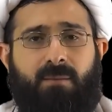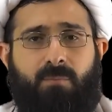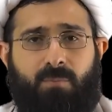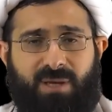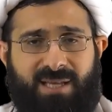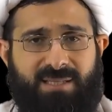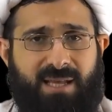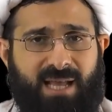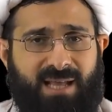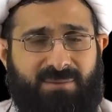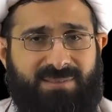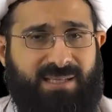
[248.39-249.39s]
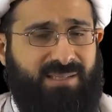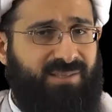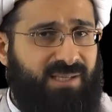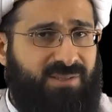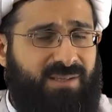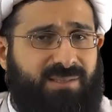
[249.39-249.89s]
When it arrives, it
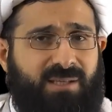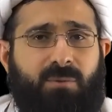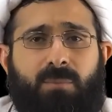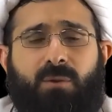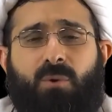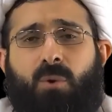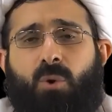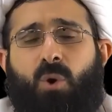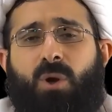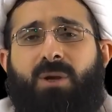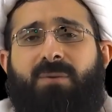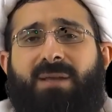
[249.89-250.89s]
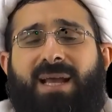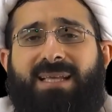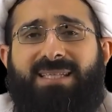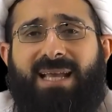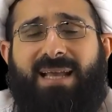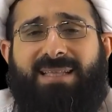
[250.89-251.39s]
touches them. All of that
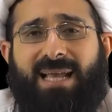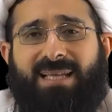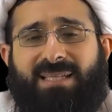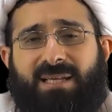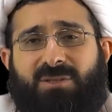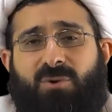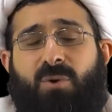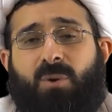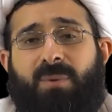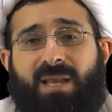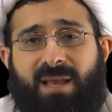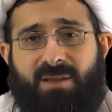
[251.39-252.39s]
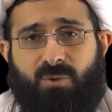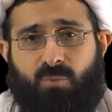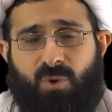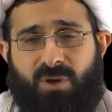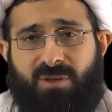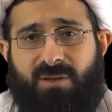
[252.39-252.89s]
is like tactics to dominate the
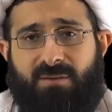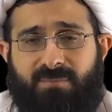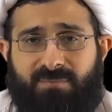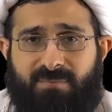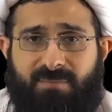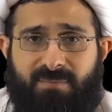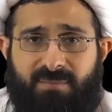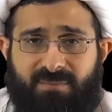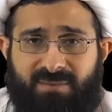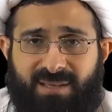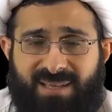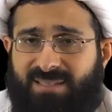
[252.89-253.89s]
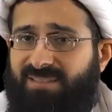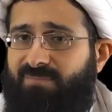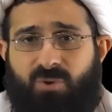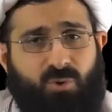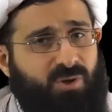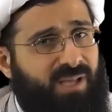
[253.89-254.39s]
world. It is
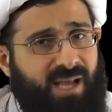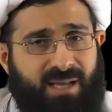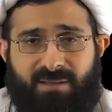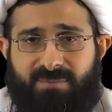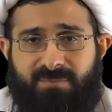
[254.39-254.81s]
pure lie.